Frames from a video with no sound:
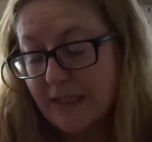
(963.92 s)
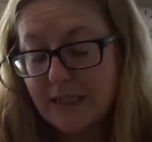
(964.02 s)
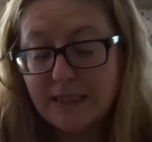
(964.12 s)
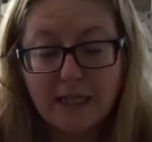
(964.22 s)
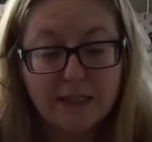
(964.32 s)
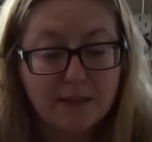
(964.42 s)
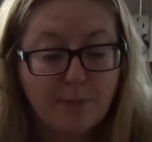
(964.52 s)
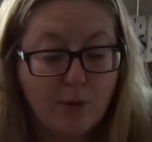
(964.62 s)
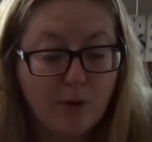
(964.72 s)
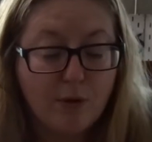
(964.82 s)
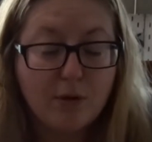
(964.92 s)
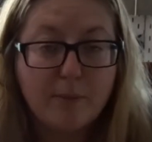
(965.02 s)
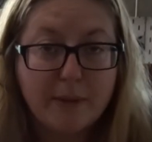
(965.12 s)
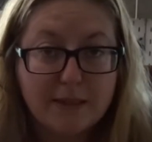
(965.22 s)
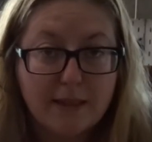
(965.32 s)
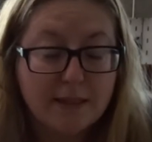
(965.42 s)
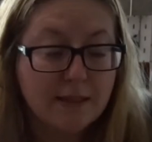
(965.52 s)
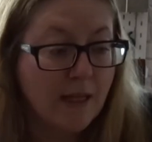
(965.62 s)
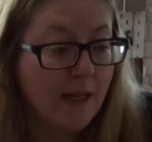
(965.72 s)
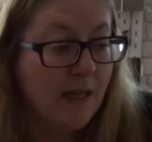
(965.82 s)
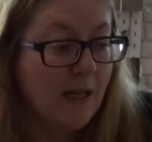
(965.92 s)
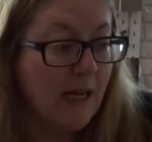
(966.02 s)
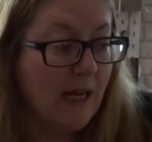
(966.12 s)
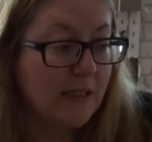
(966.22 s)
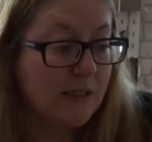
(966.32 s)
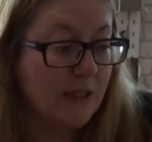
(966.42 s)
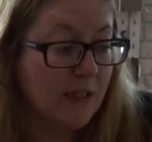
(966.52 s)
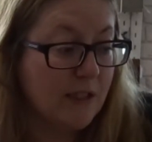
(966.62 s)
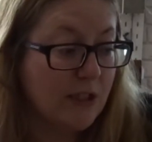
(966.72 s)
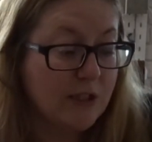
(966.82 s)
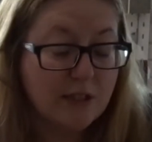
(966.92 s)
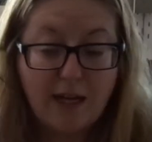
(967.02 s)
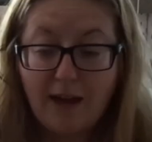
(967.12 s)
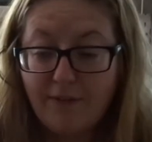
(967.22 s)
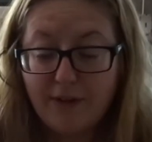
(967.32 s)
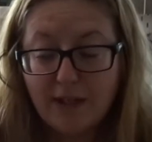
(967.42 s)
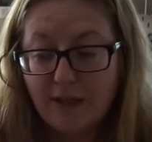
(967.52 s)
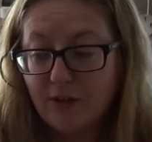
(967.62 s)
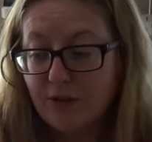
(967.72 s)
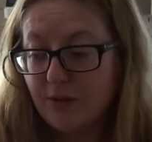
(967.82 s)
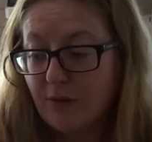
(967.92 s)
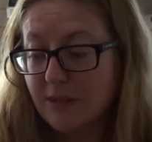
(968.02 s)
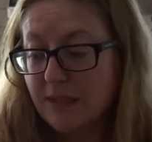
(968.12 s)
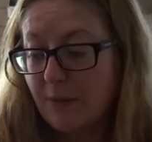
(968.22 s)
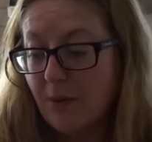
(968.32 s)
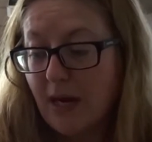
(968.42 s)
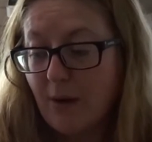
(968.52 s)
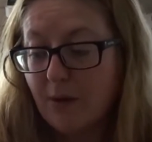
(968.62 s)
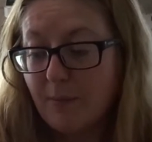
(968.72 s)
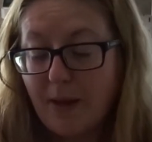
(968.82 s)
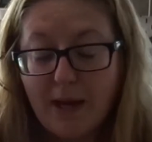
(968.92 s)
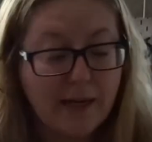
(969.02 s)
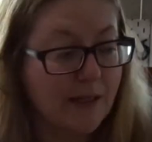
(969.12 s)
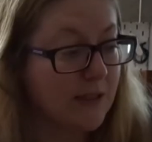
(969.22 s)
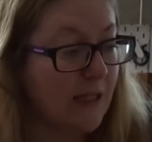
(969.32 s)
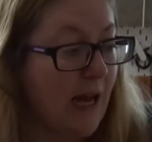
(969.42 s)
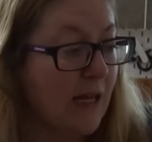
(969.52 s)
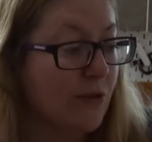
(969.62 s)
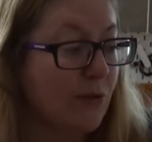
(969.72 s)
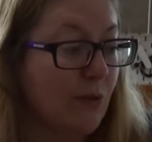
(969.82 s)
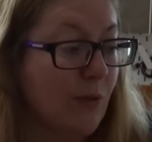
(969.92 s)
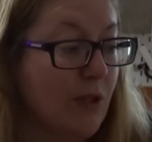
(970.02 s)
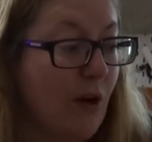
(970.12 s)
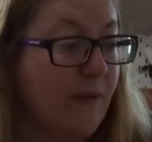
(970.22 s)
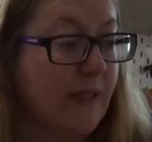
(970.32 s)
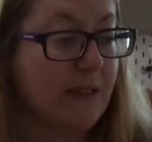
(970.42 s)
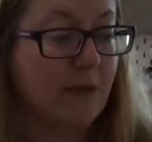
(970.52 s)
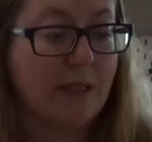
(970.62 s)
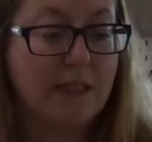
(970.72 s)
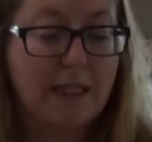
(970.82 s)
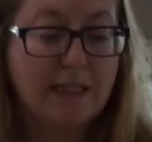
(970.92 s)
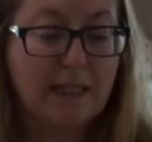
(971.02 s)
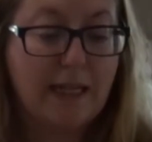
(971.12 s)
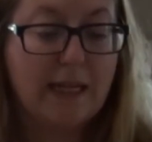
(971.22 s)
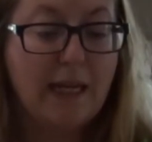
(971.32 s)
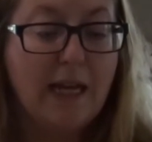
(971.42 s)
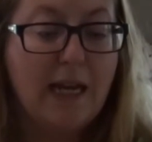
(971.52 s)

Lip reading: it easier to support a local business and to just have a little look through and see what I want to buy, because I don't know what half of these are going to taste like,